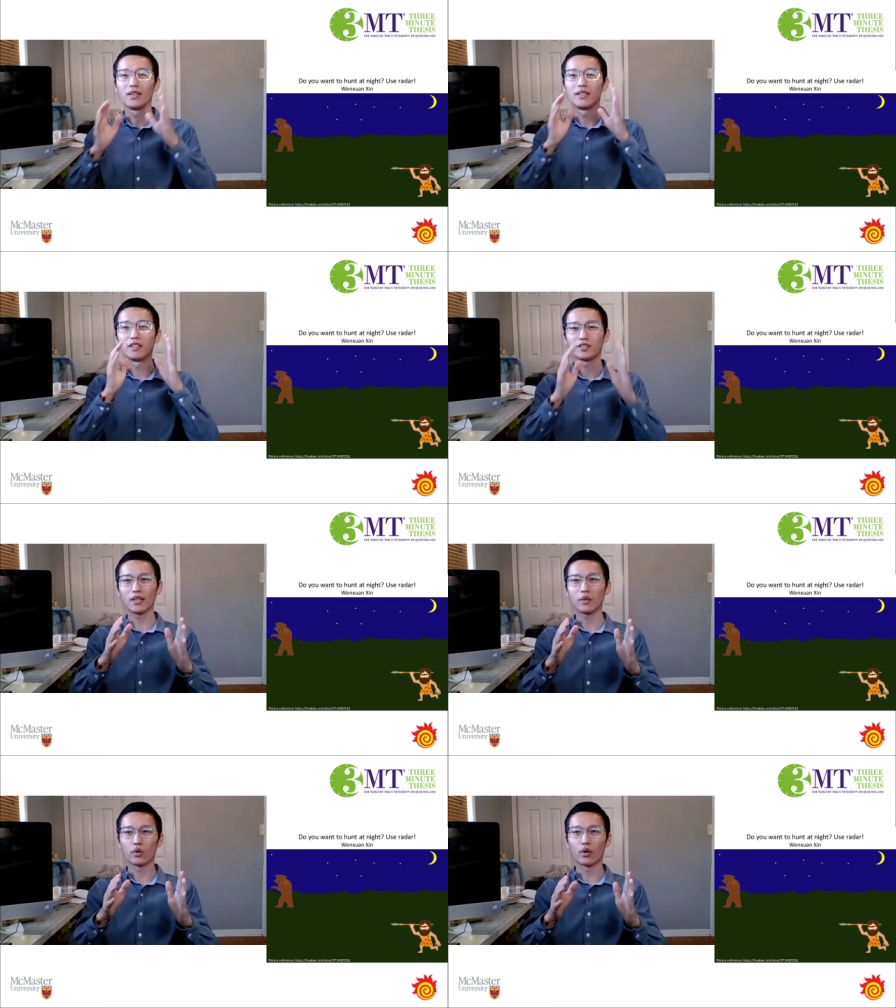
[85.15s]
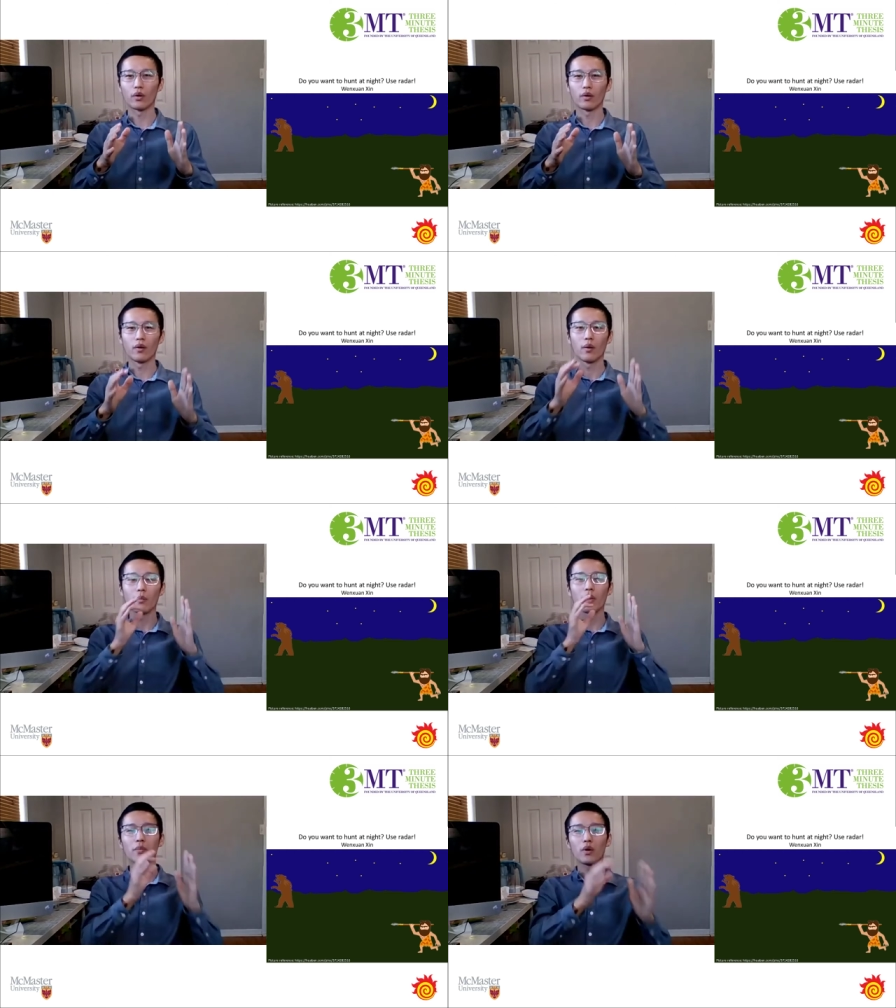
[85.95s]
In general,
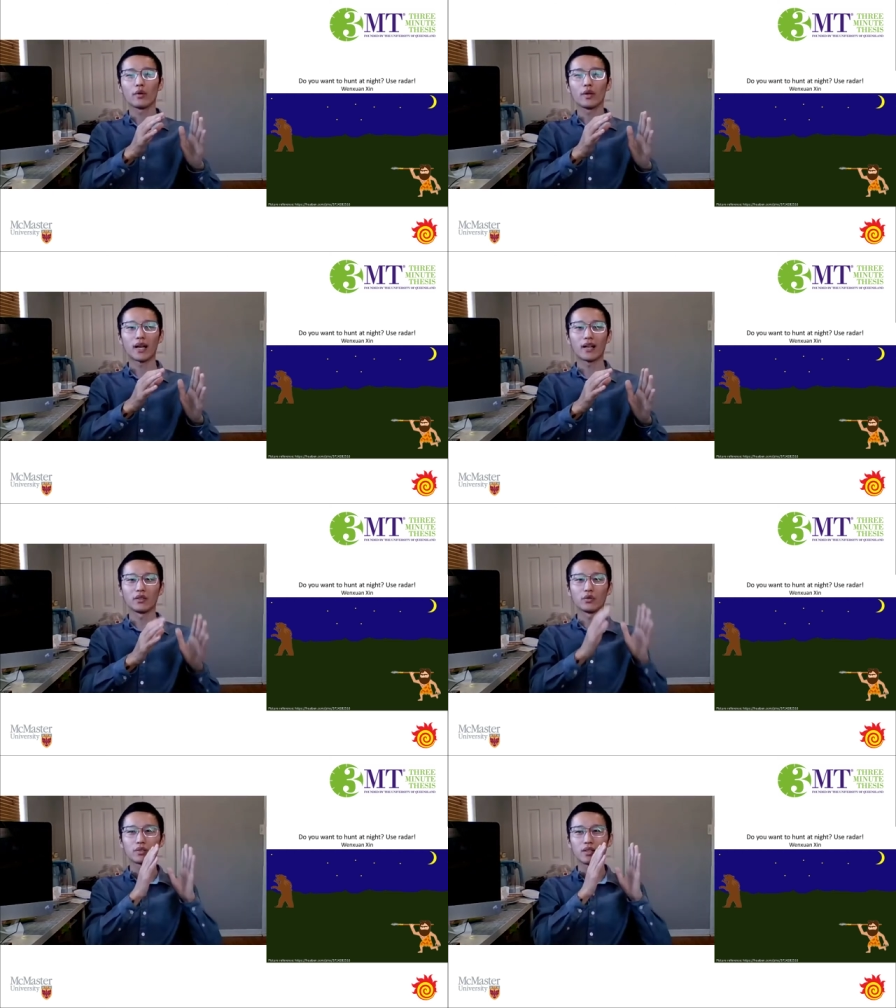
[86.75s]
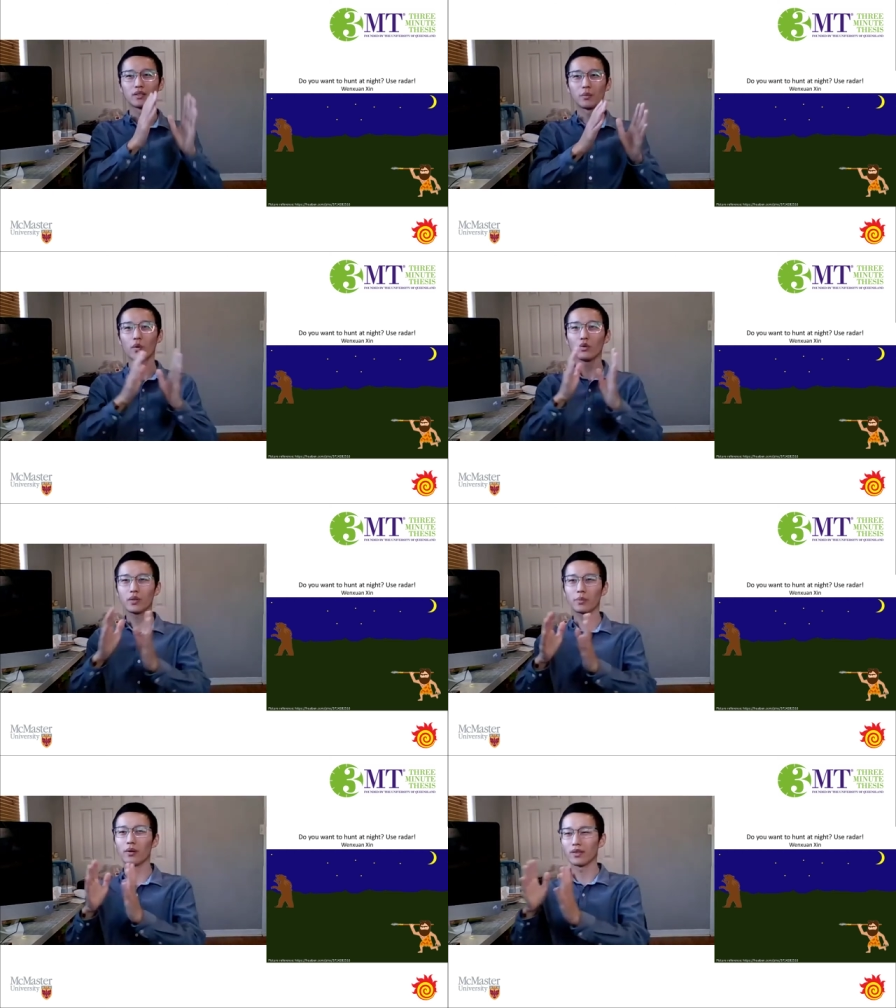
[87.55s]
MIMO radar uses
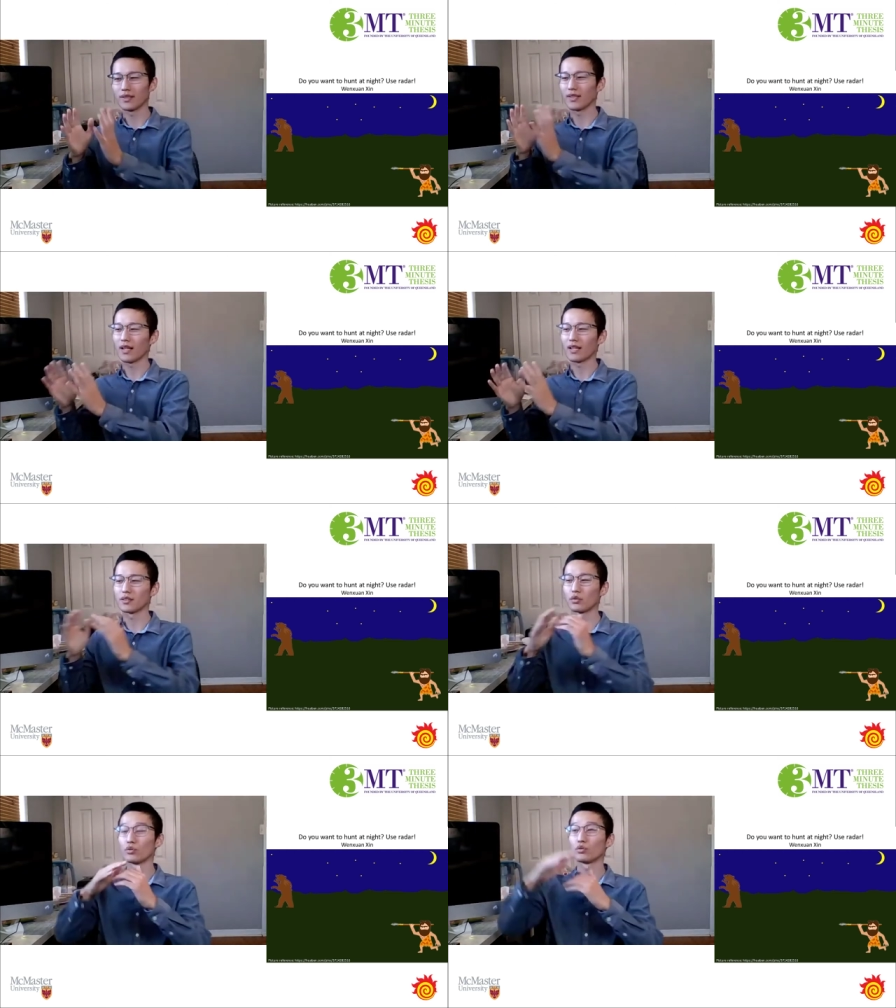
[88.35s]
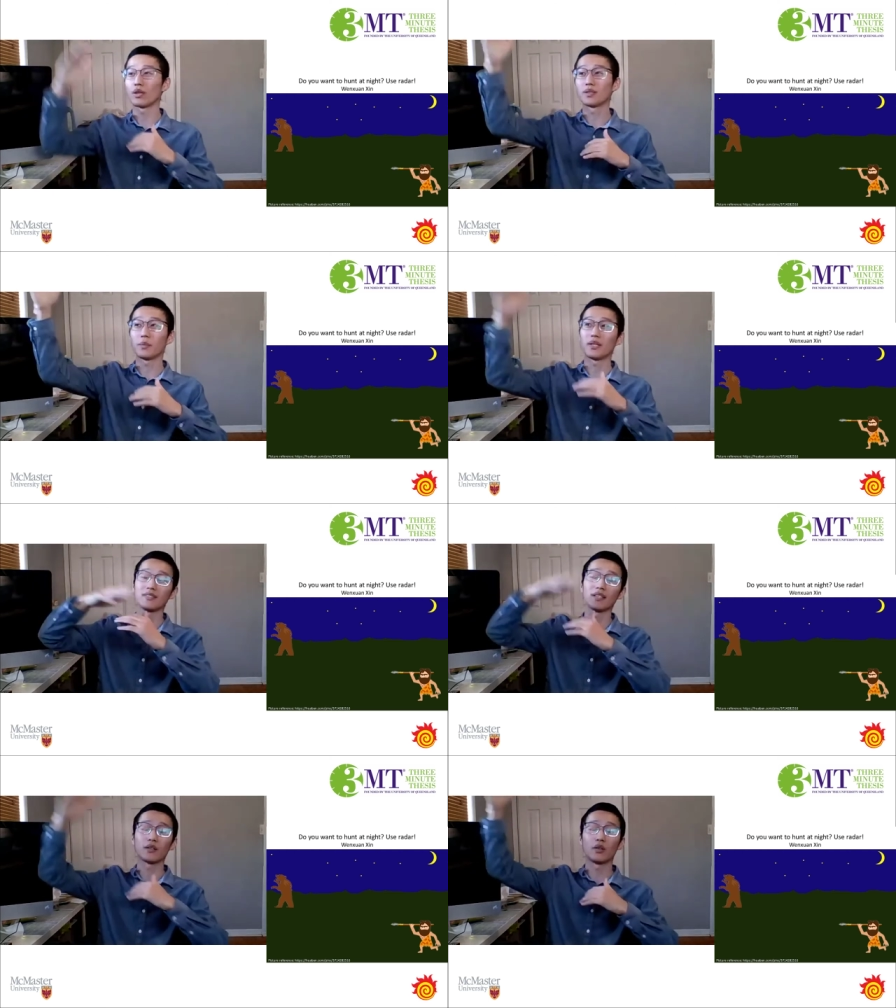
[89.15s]
multiple antennas to transmit
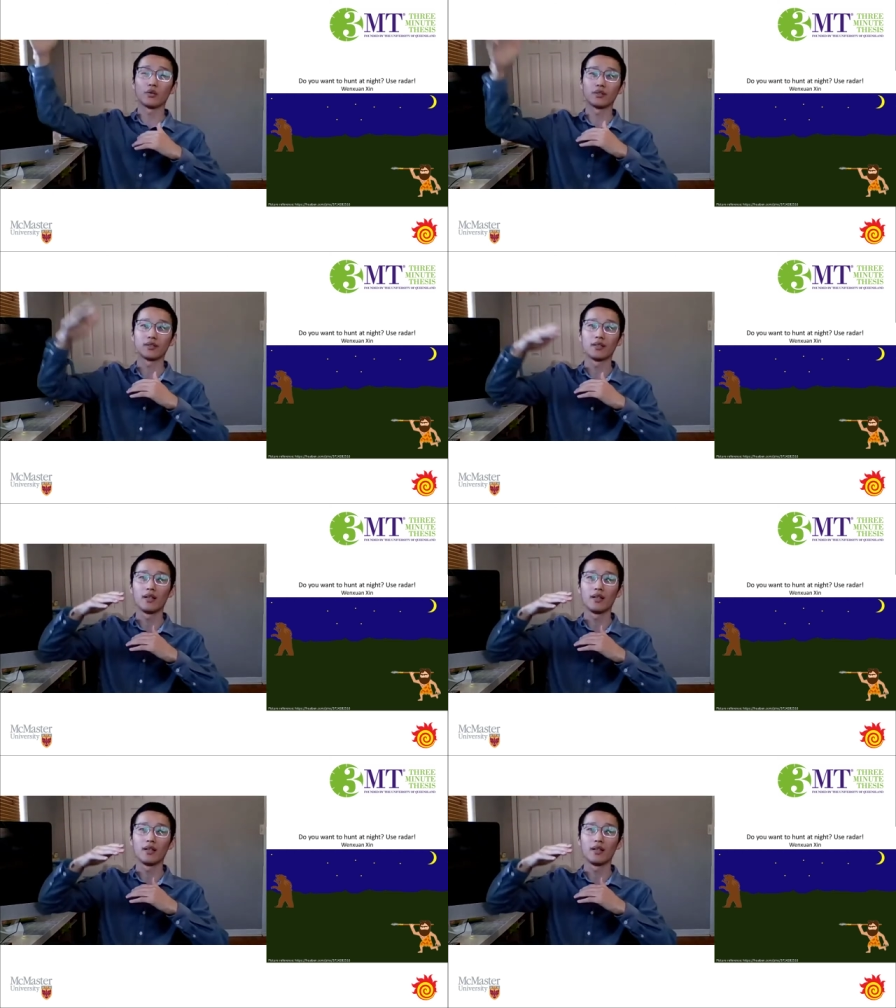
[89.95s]
signals